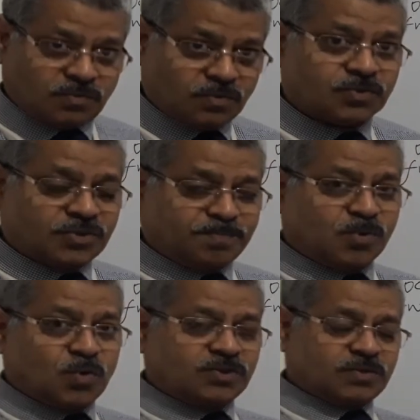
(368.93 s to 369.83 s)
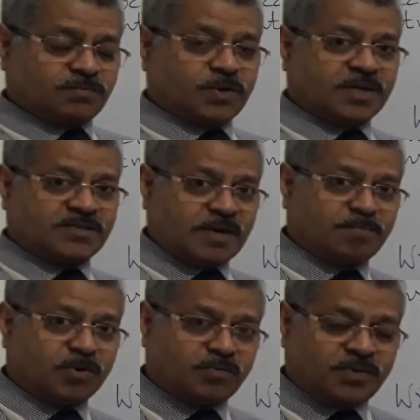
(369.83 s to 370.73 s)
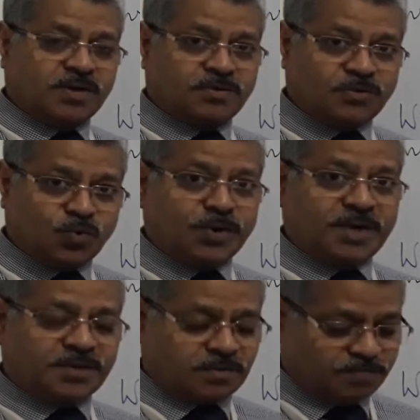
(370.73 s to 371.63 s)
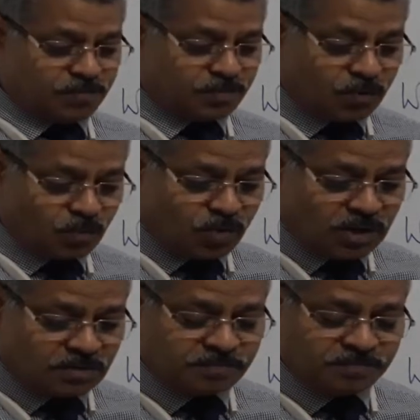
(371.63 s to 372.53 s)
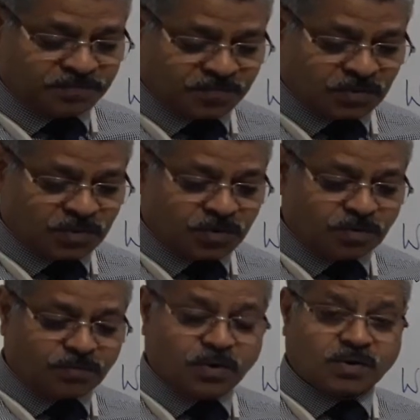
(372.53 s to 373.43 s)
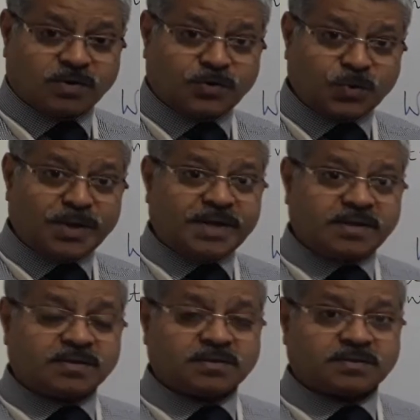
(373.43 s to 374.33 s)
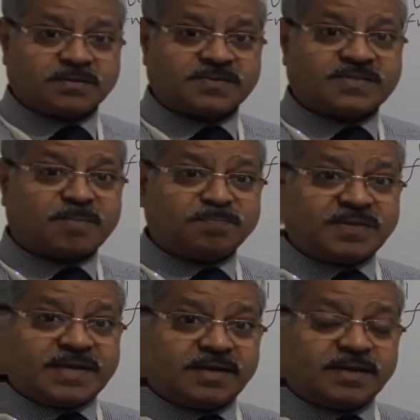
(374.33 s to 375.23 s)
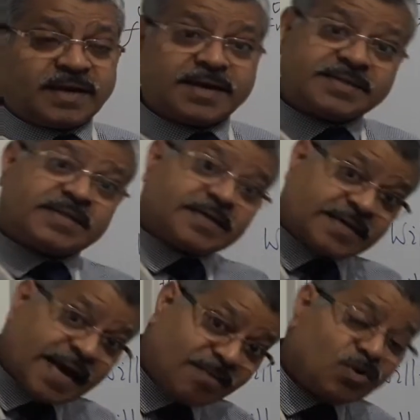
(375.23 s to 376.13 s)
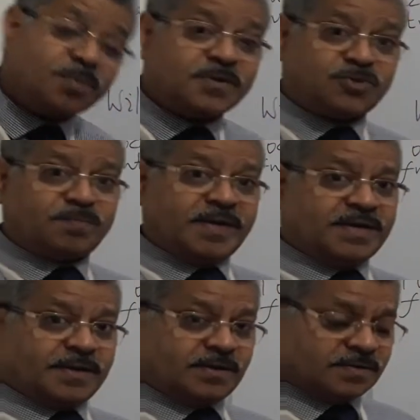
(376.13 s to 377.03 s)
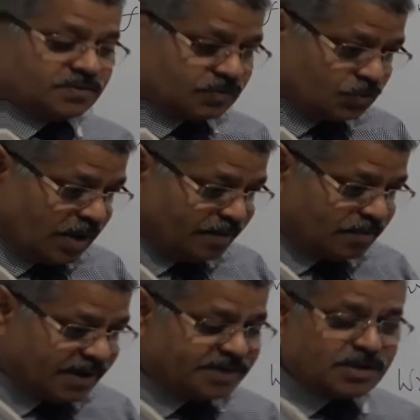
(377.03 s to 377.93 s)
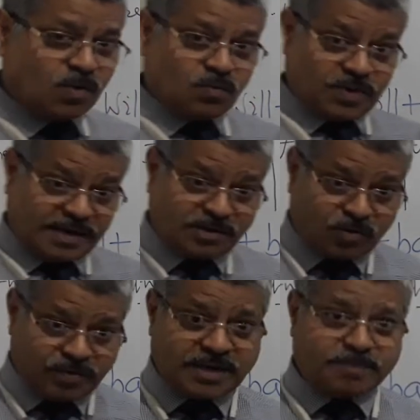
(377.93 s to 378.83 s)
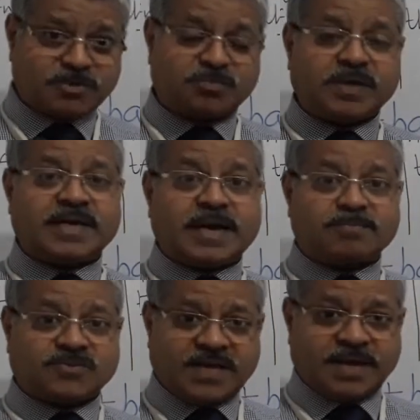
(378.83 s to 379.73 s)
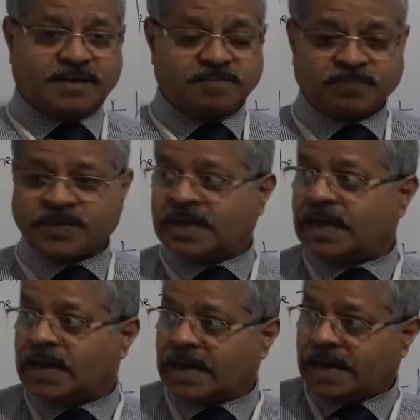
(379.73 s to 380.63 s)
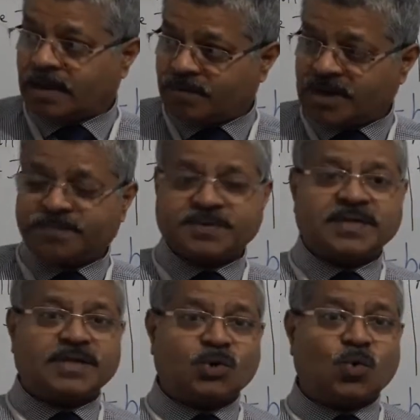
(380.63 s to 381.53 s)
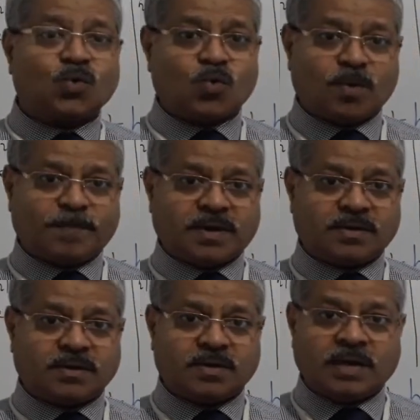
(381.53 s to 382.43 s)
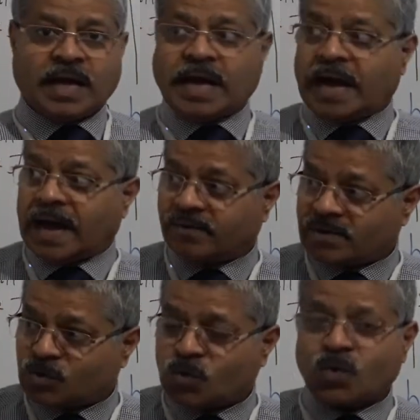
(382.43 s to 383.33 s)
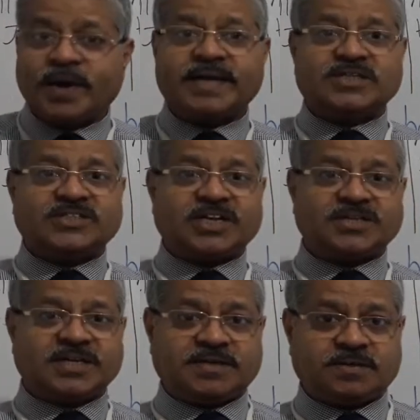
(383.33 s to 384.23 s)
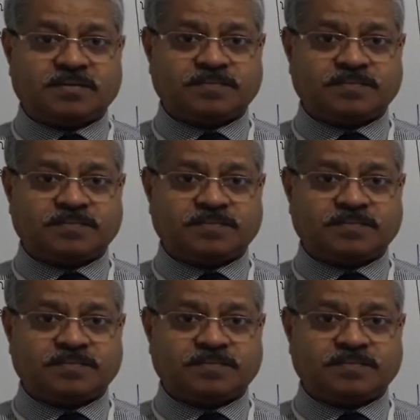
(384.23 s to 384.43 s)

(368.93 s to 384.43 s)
Suppose, for example, we do it for what? For doing something at the time of speaking. So right now when I am speaking, I am saying, I have left the door open. I will go and shut it.